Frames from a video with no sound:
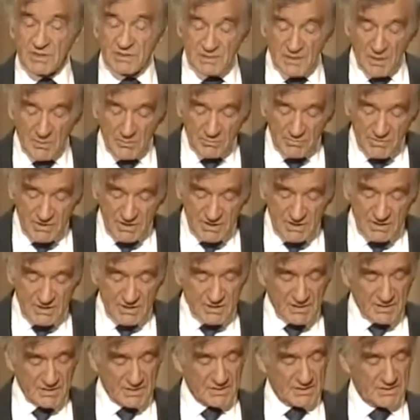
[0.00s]

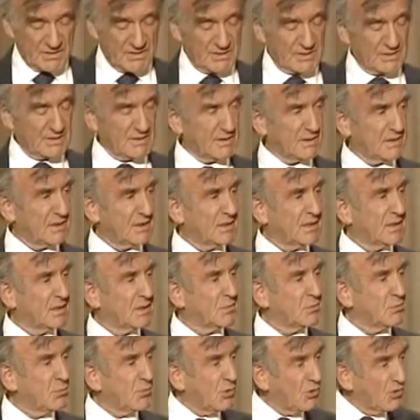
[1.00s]
tempting.
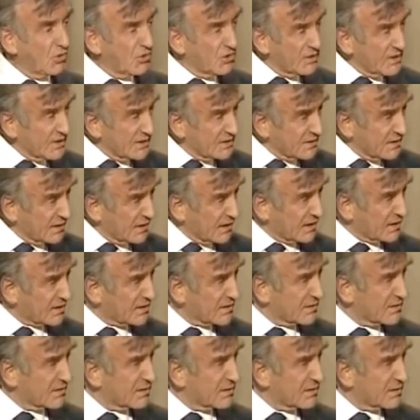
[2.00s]
More than that,